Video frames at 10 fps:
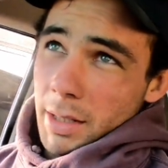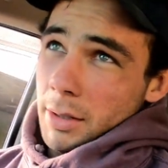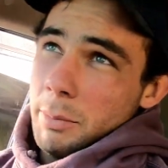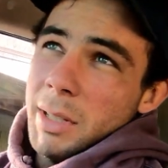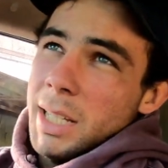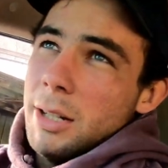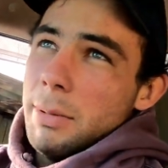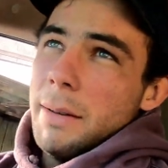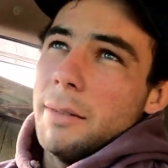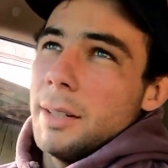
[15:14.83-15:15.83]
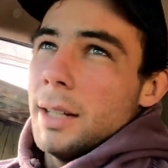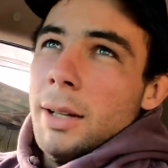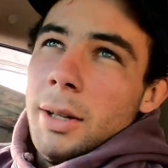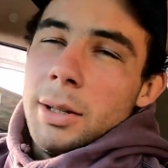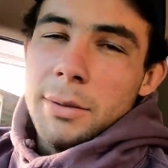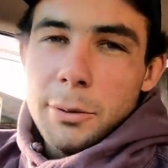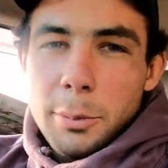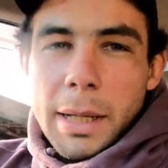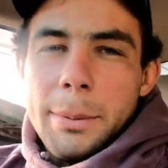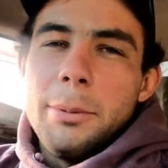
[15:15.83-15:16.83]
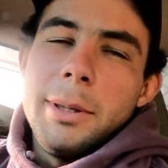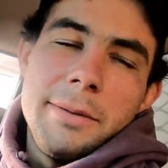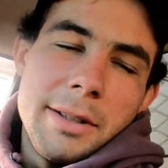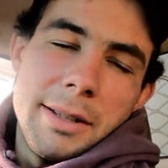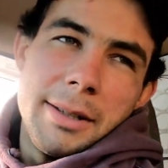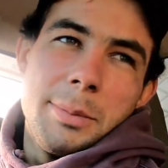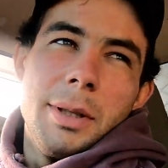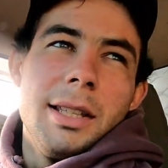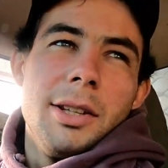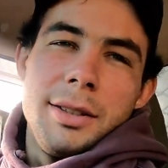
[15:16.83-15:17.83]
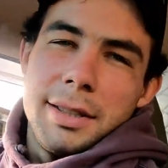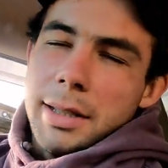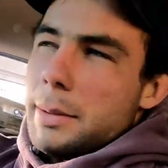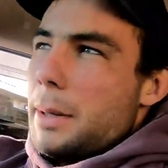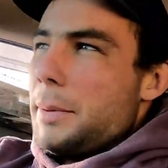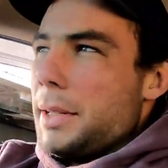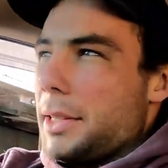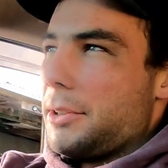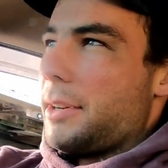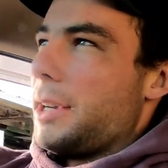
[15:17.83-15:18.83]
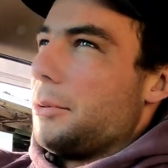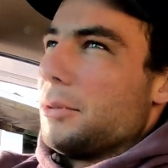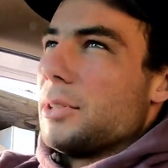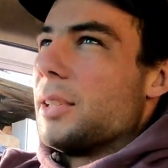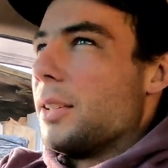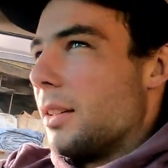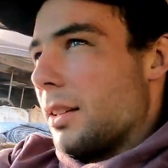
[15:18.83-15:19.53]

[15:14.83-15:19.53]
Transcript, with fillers: It was a big help having four people lifting those big Yeezys up into the cradles.